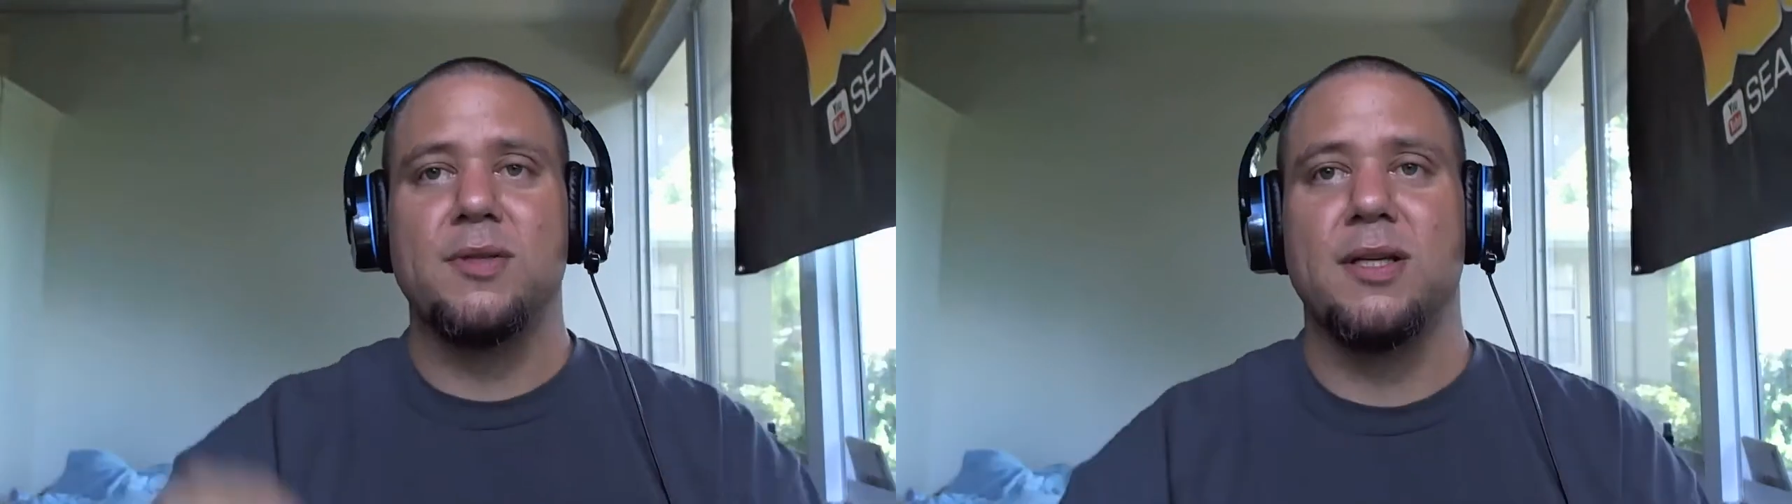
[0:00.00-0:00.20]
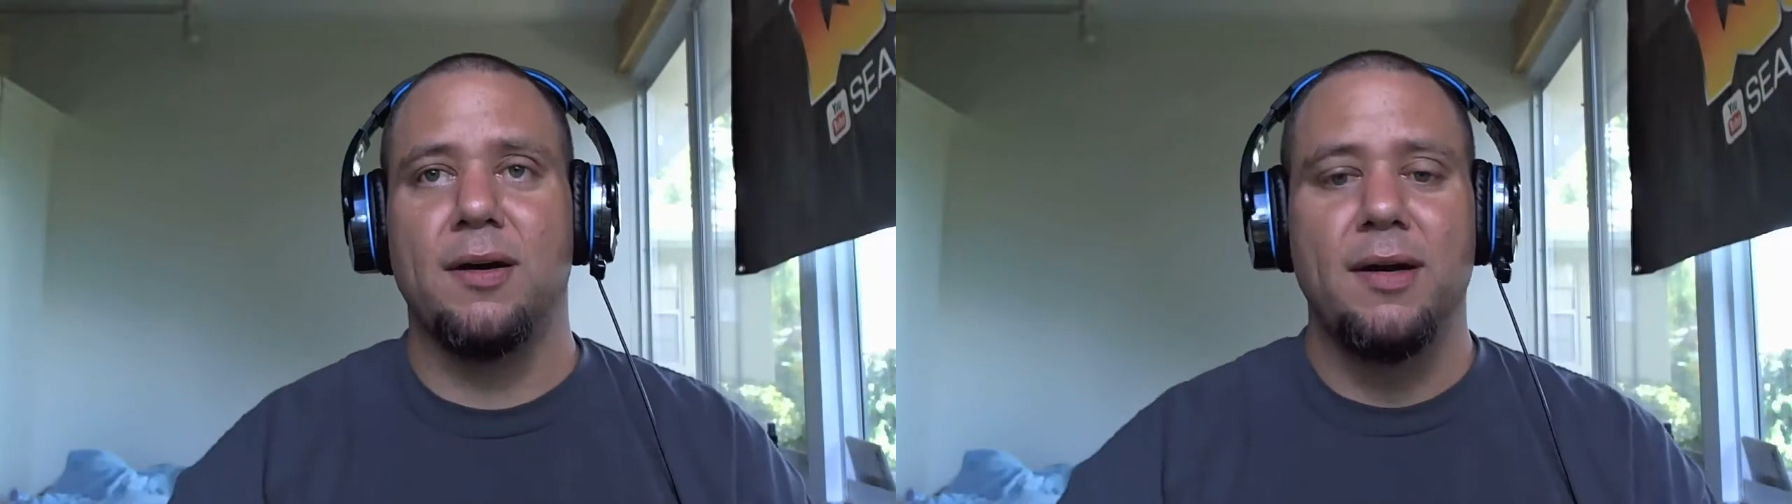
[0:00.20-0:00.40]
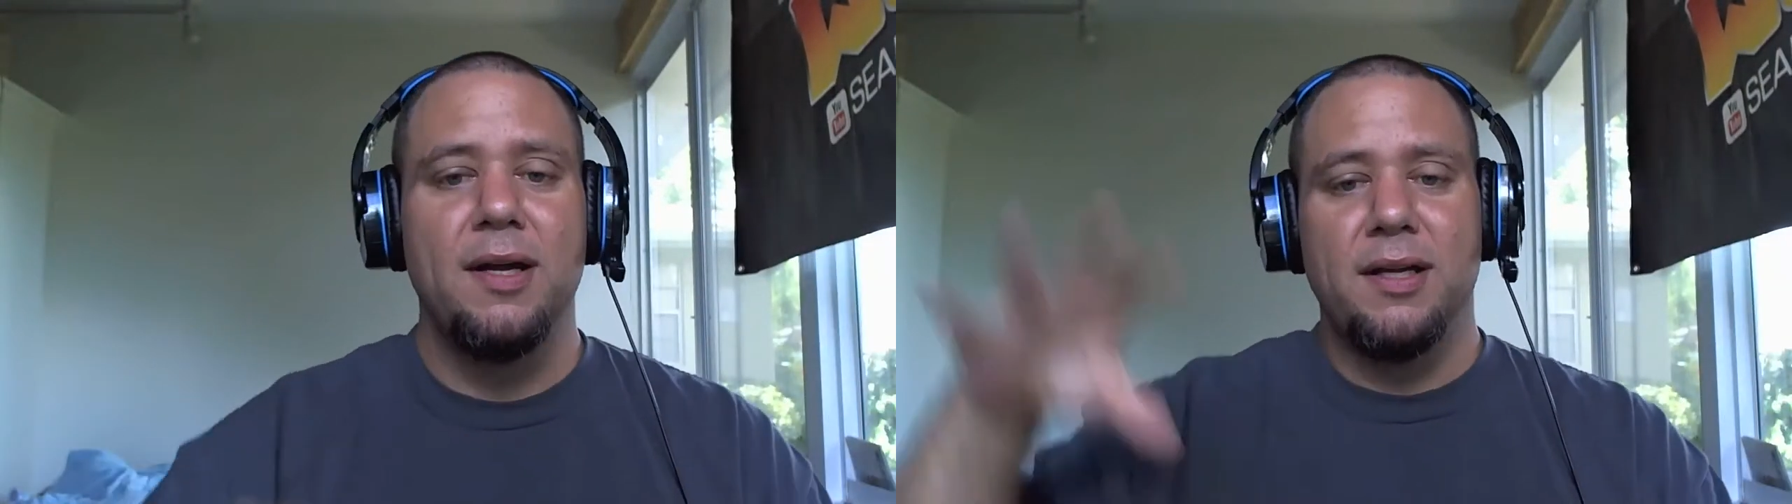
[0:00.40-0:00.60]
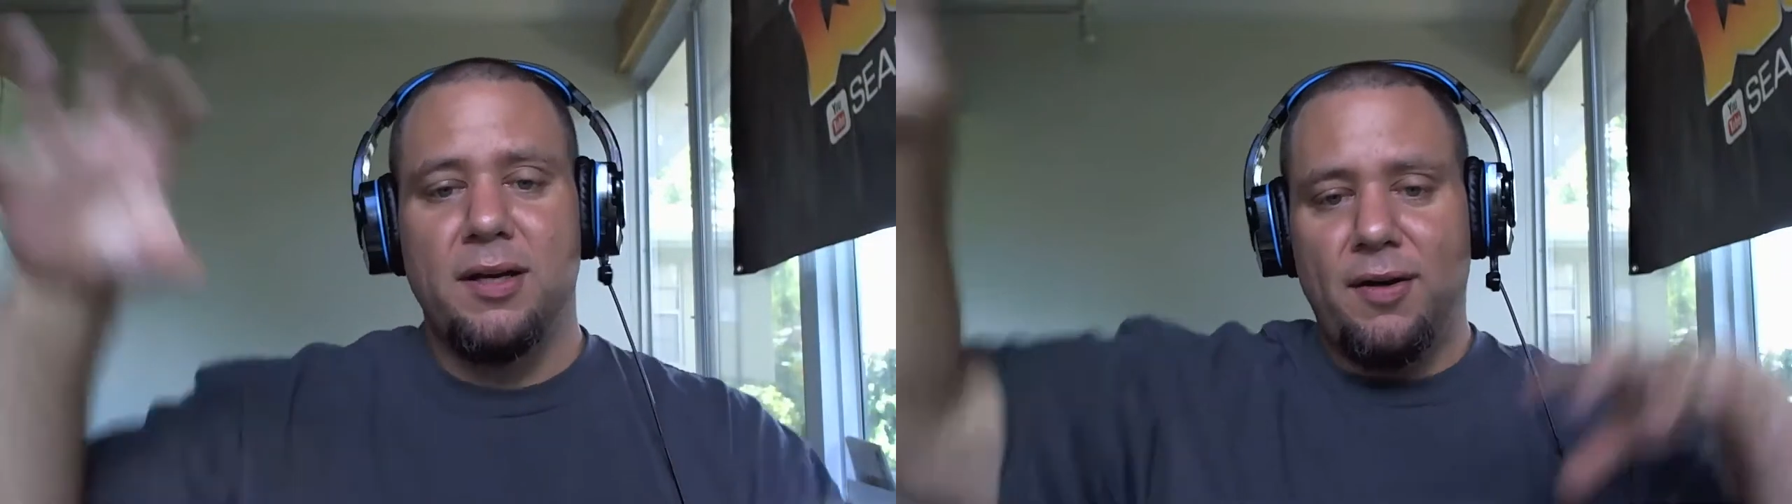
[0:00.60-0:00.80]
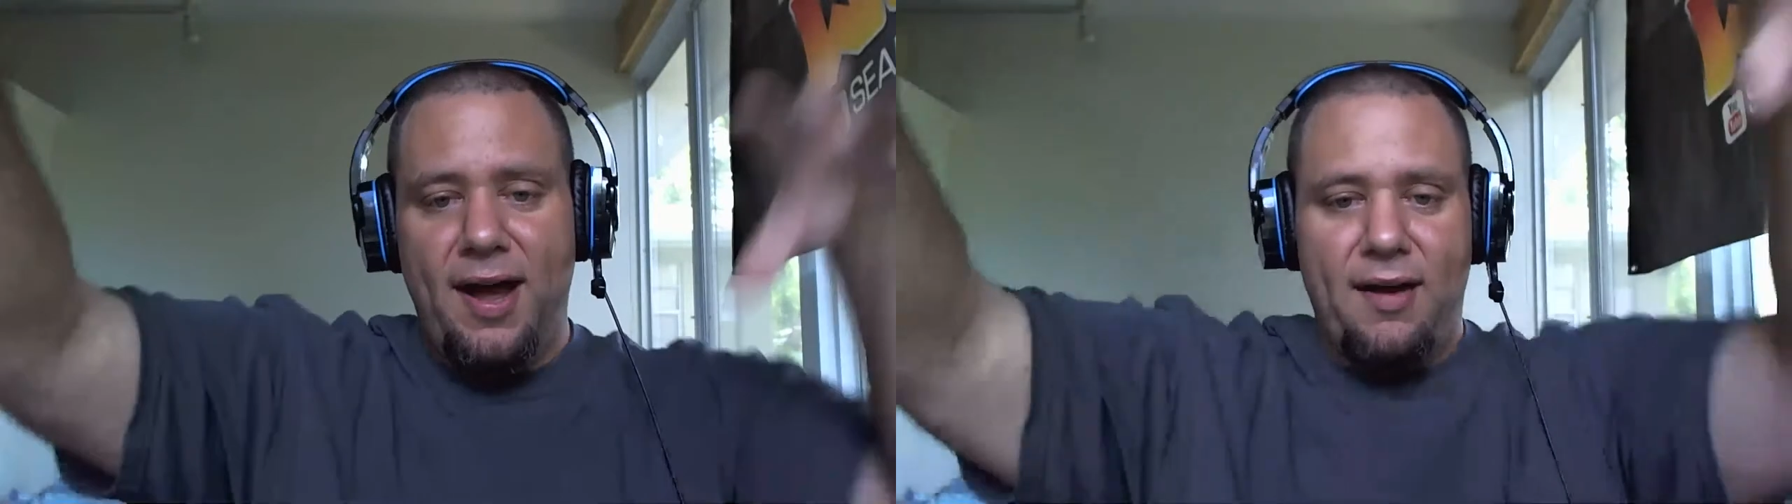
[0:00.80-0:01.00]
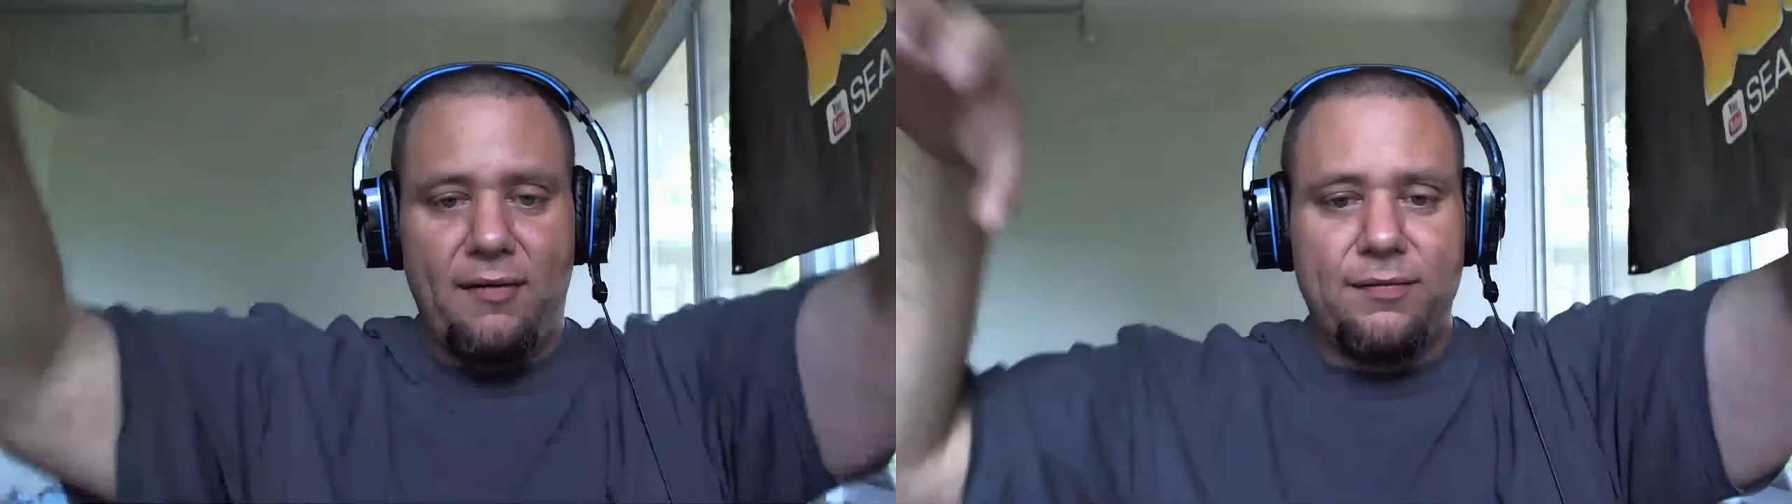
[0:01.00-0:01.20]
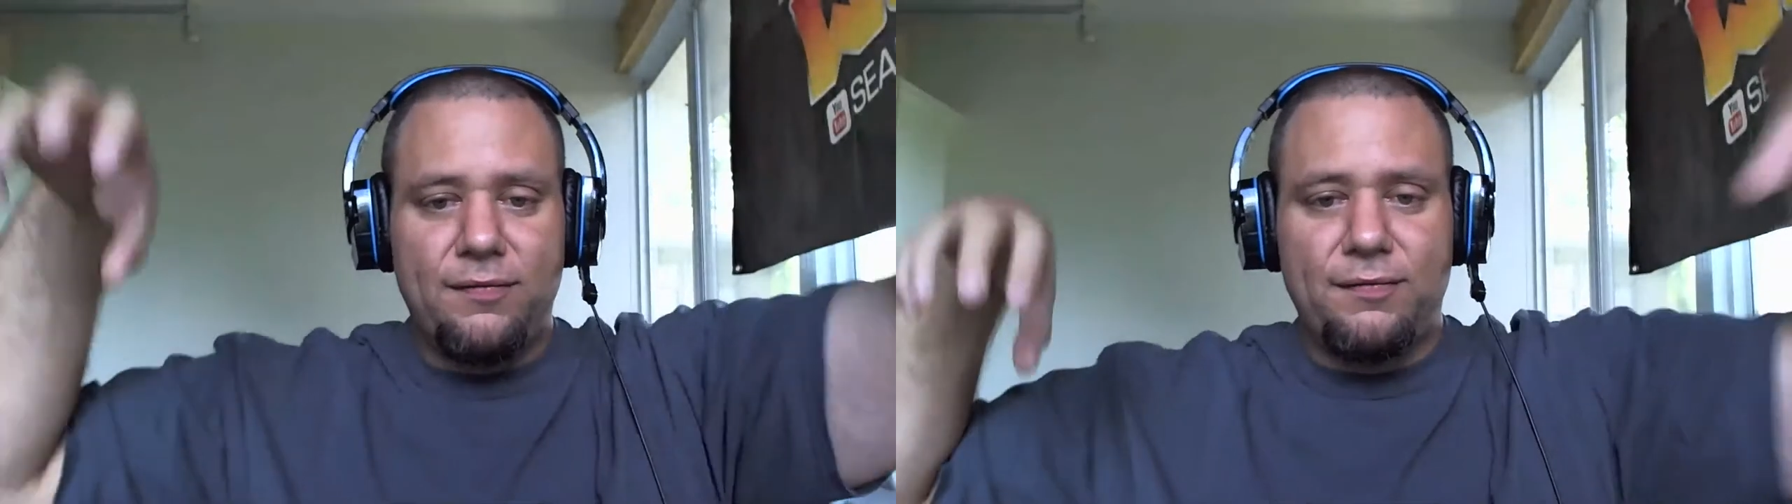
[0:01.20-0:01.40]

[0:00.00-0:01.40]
so you don't have